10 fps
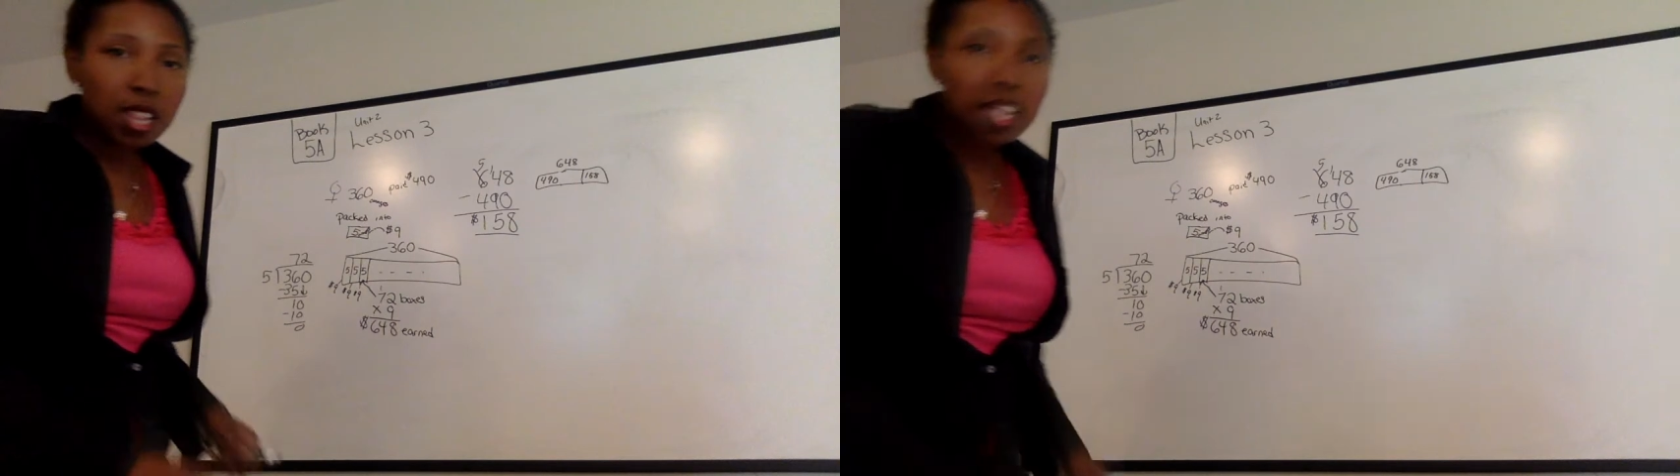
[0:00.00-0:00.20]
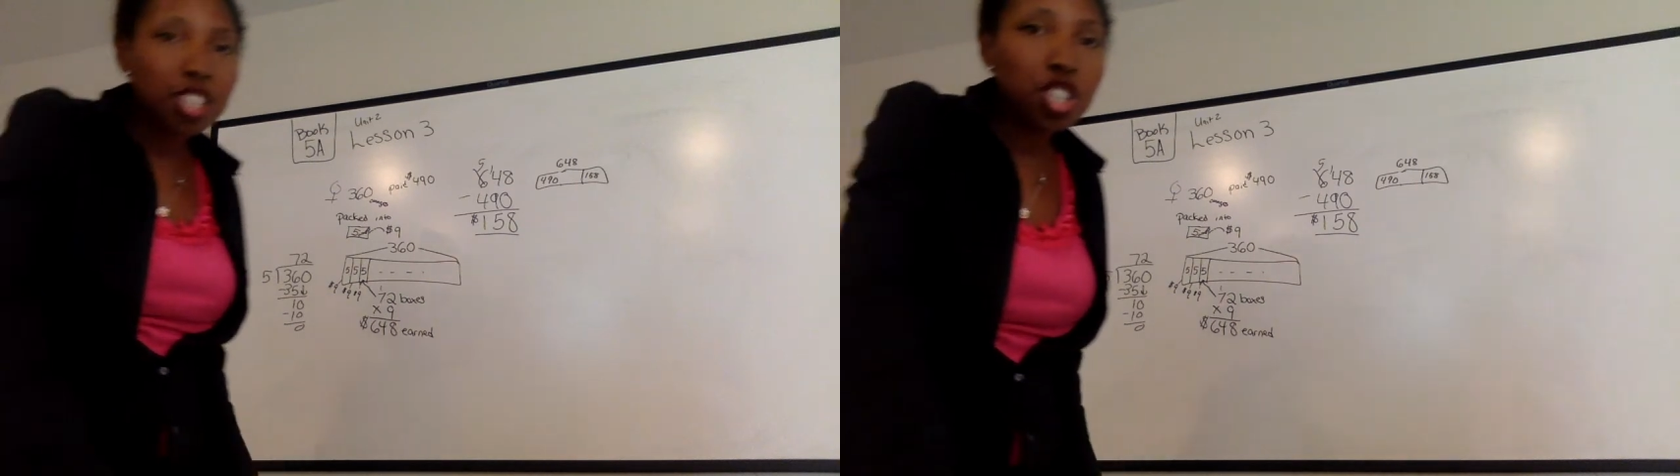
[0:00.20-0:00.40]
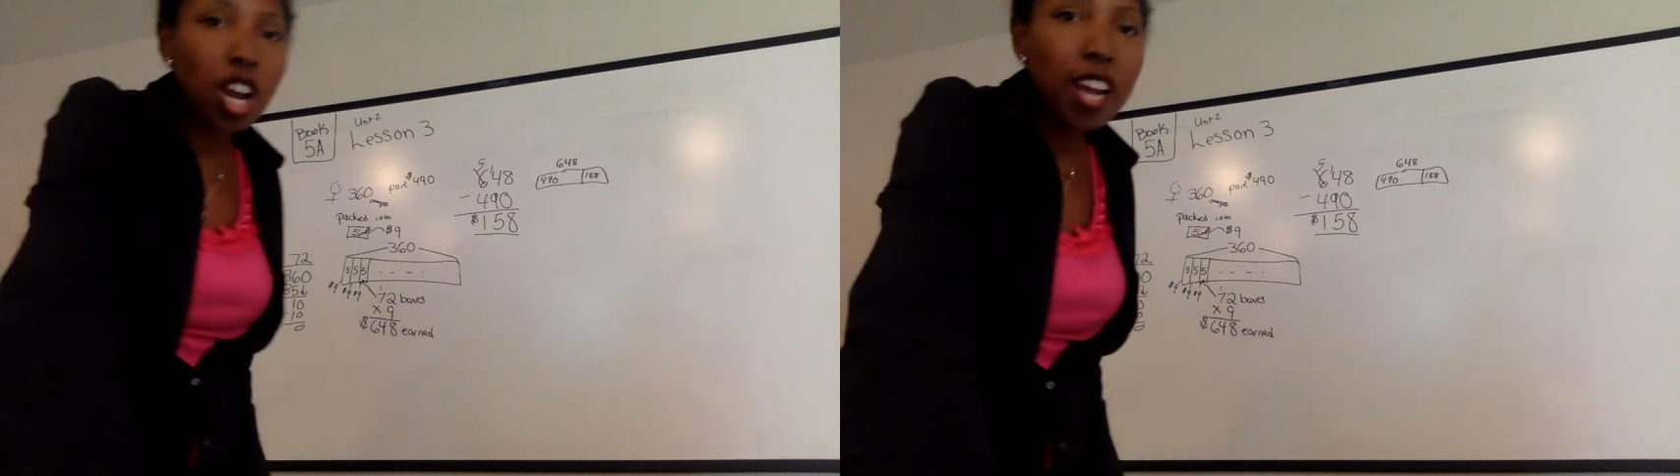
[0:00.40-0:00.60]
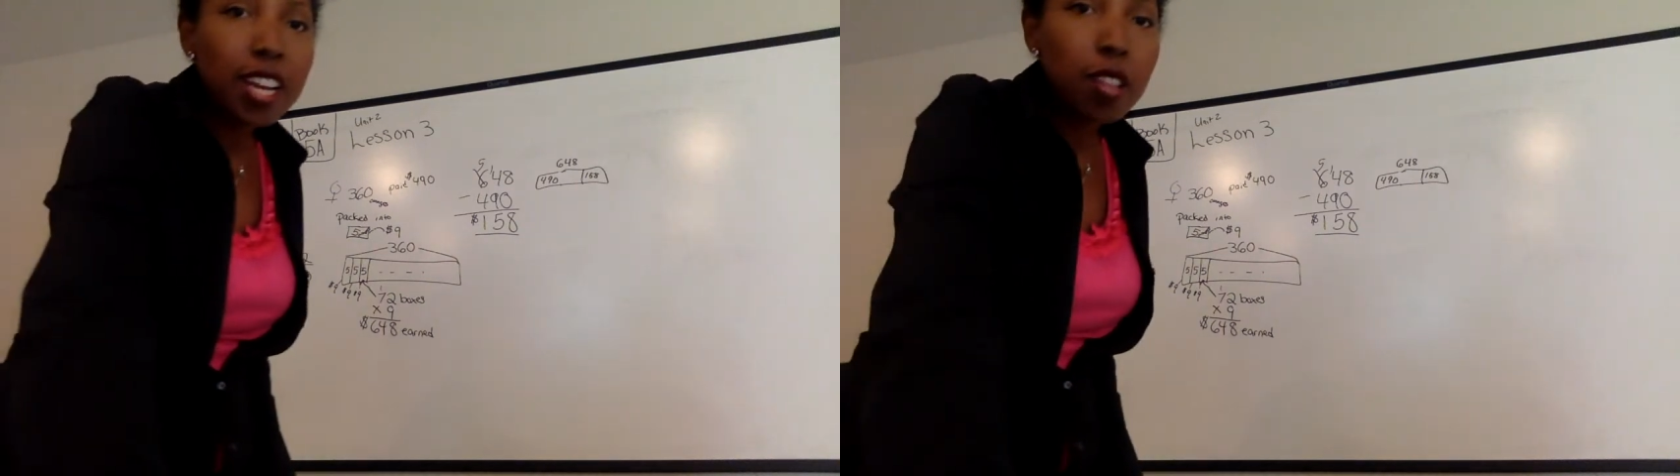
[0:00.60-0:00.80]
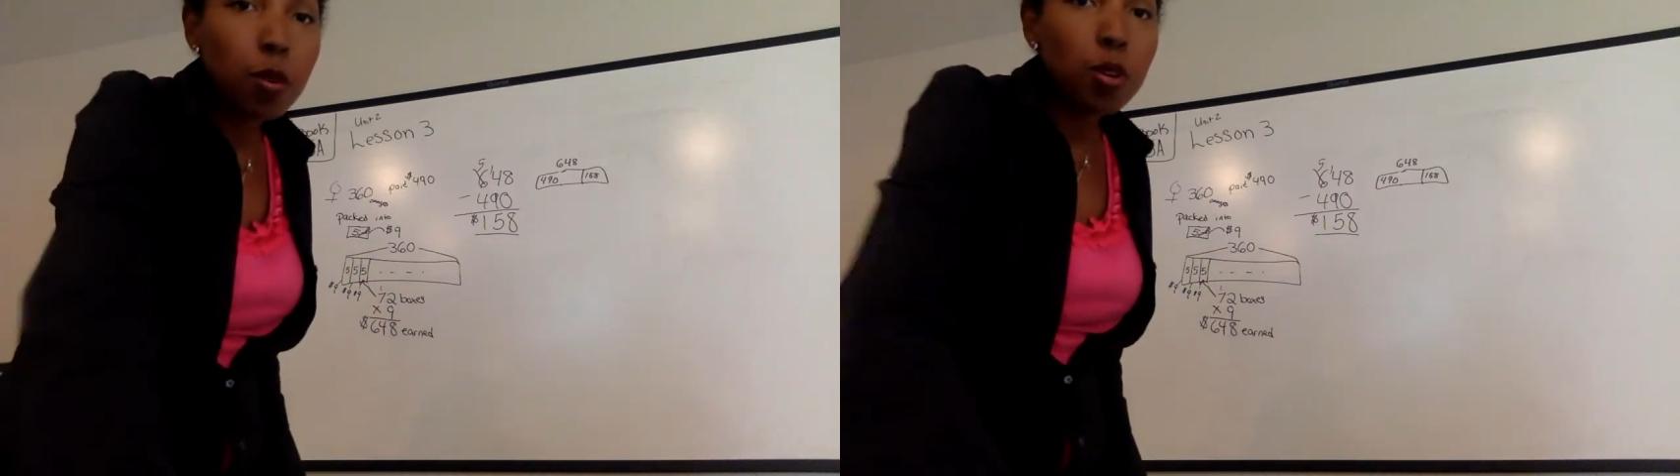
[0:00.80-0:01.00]
Let's try
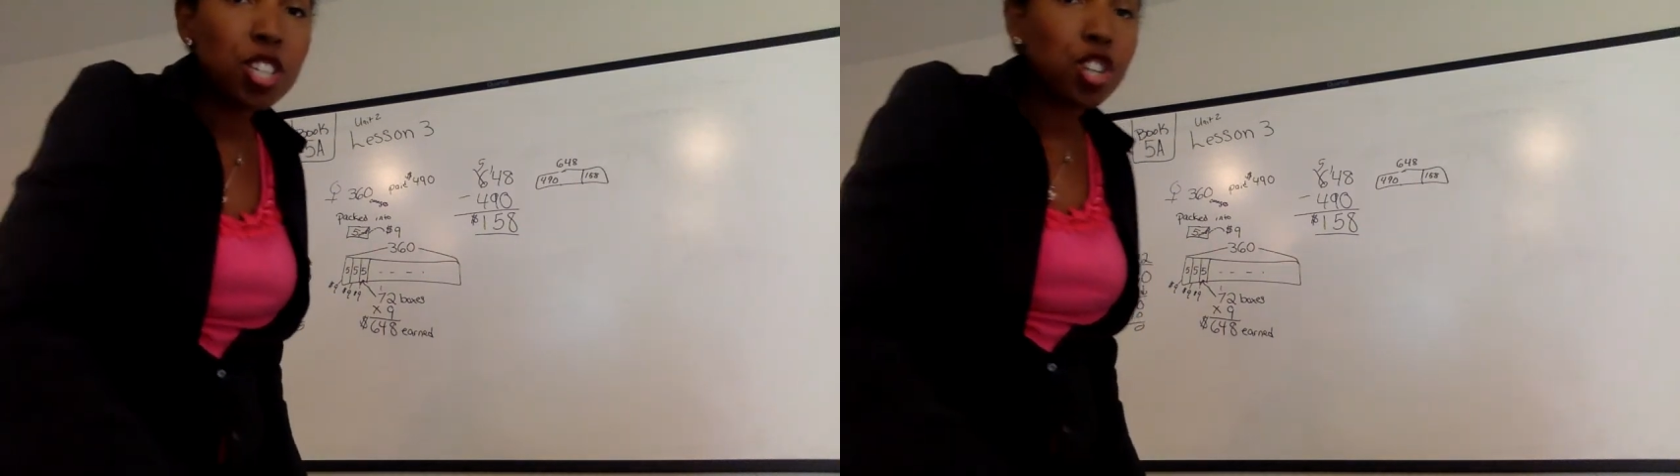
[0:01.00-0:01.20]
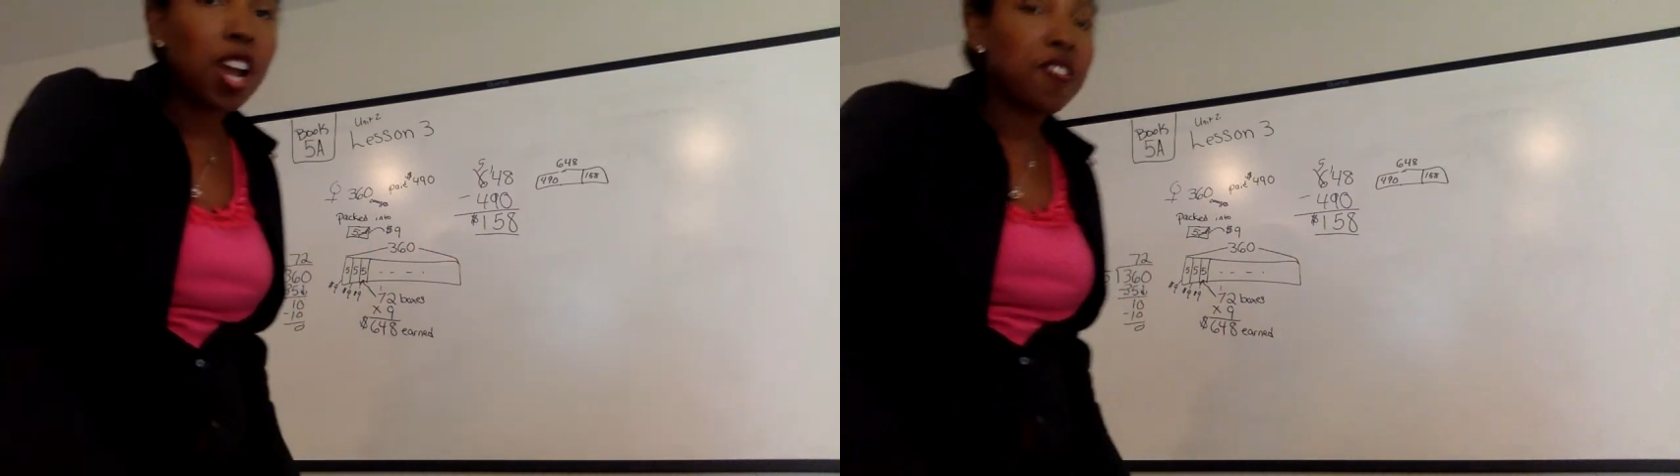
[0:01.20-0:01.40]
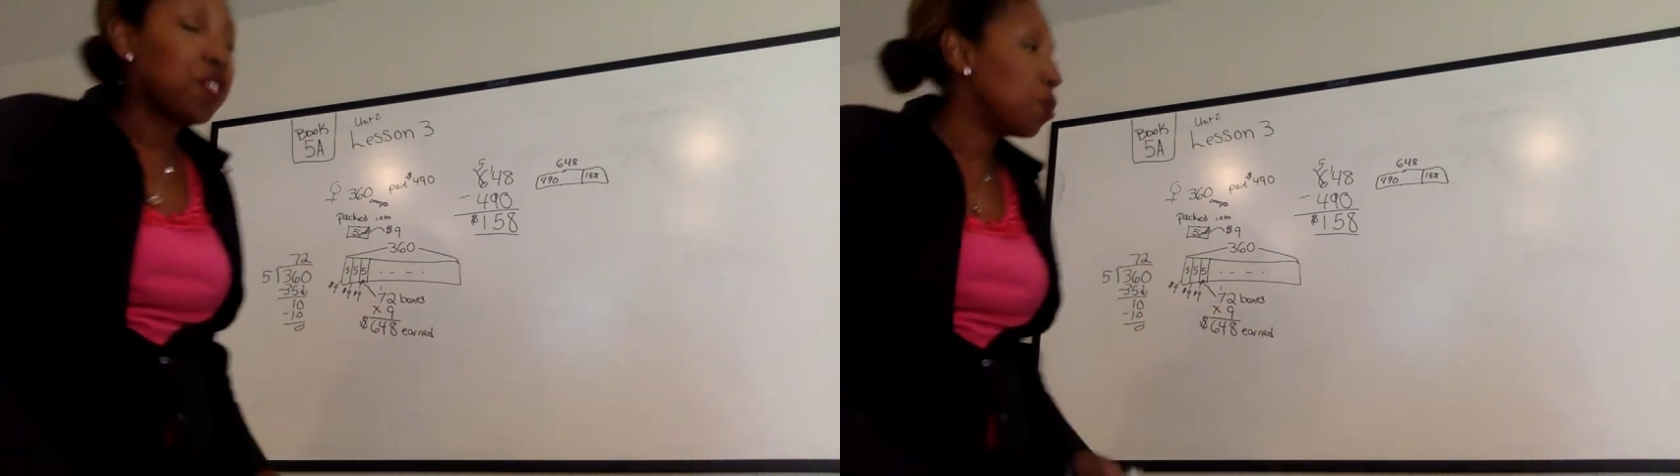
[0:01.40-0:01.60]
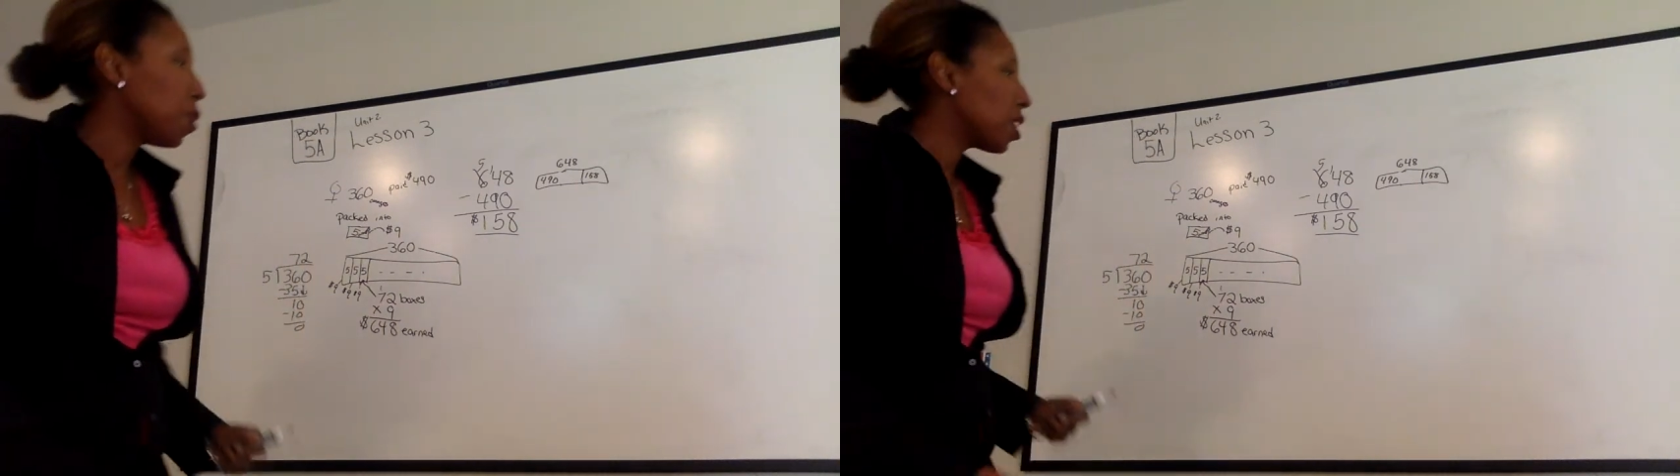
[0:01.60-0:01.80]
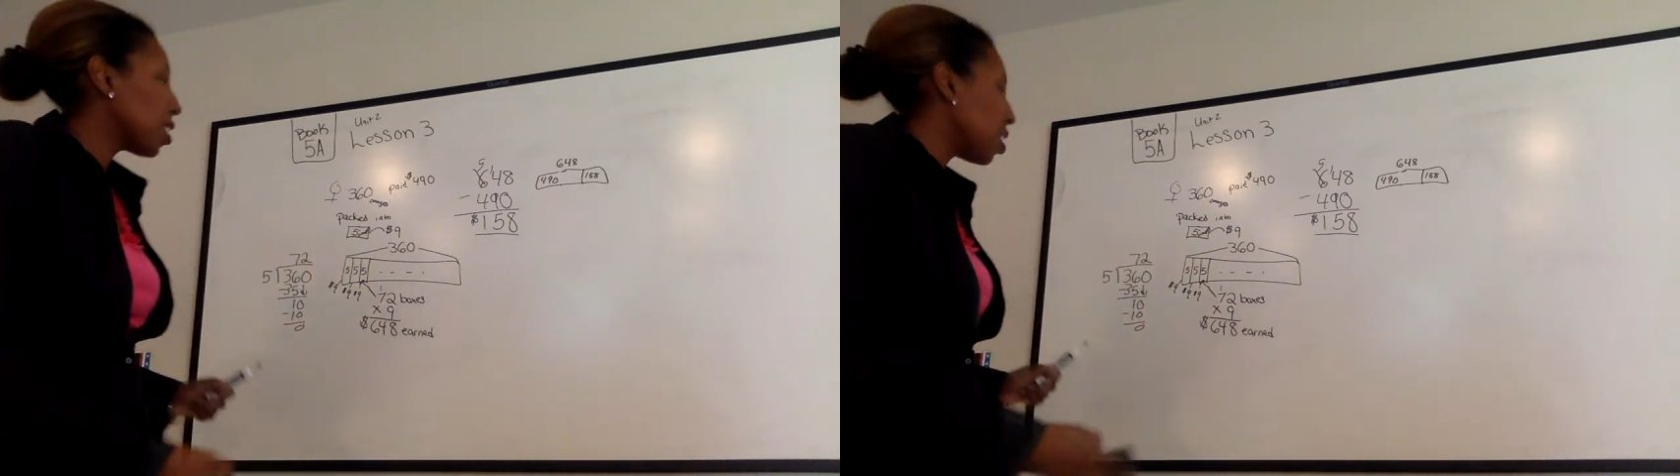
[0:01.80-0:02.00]
another one. We're going to try a few because